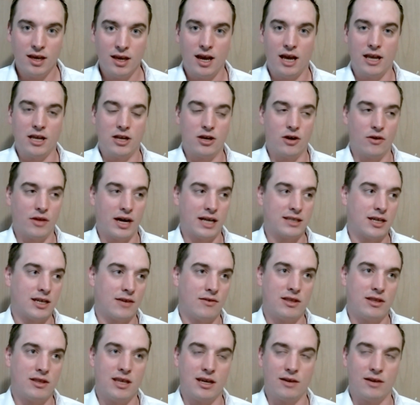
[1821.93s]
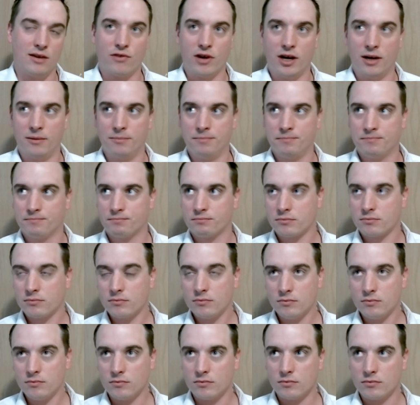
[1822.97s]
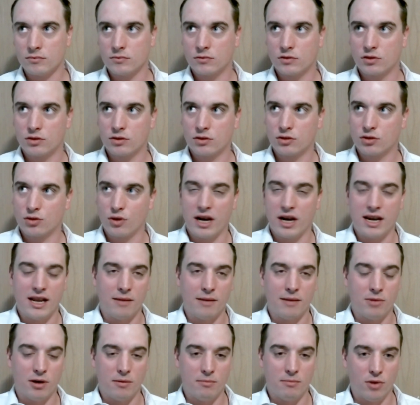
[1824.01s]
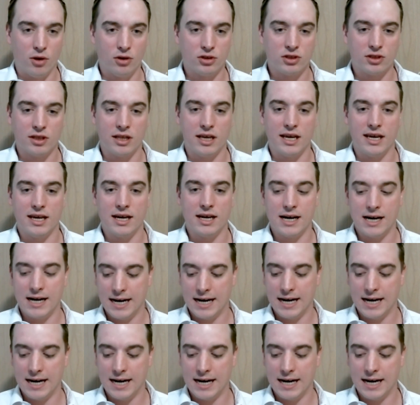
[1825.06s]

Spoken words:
And, you know, that's everything from training, but mostly